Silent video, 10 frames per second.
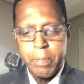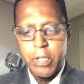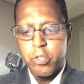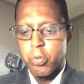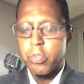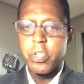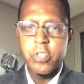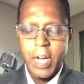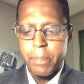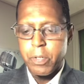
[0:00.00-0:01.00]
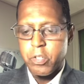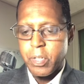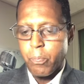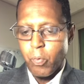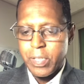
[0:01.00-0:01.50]
been Georgia
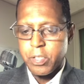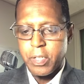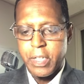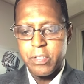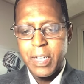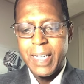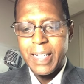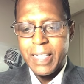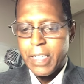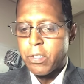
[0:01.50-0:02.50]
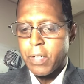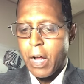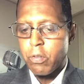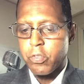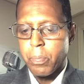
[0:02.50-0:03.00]
Championship Wrestling's lead
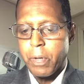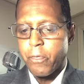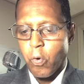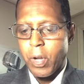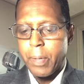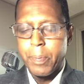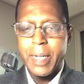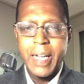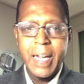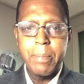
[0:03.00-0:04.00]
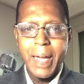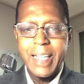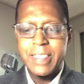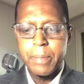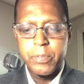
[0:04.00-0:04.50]
announcer before it became
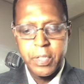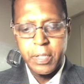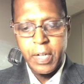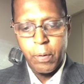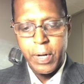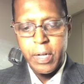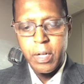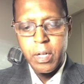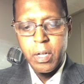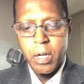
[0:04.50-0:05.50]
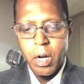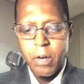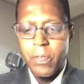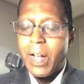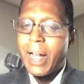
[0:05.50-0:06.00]
a subsidiary
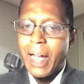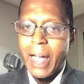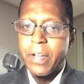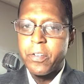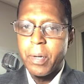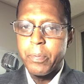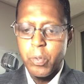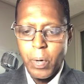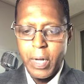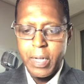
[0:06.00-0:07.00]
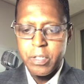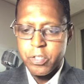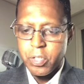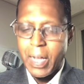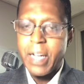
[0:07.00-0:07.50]
of
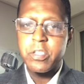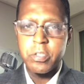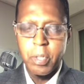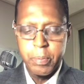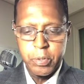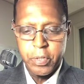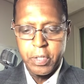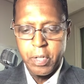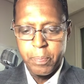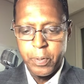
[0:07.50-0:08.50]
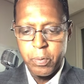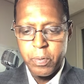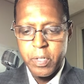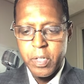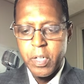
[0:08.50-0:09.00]

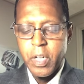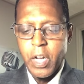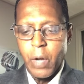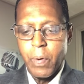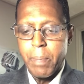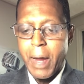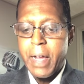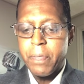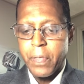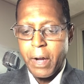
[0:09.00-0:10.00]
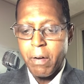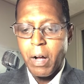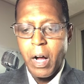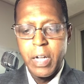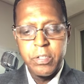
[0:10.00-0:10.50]
NWA/WCW. He remained
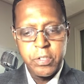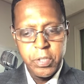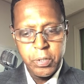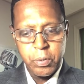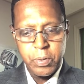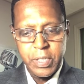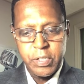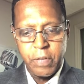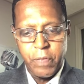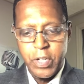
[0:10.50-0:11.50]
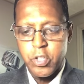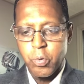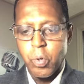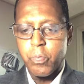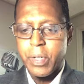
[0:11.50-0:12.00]
there until his
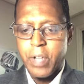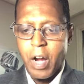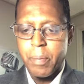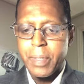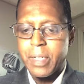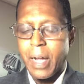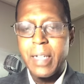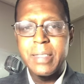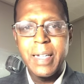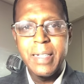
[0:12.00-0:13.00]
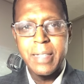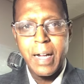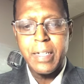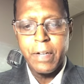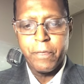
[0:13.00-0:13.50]
eventual retirement in
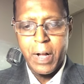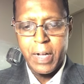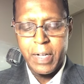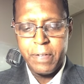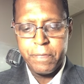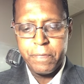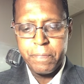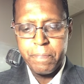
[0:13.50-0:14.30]
1995.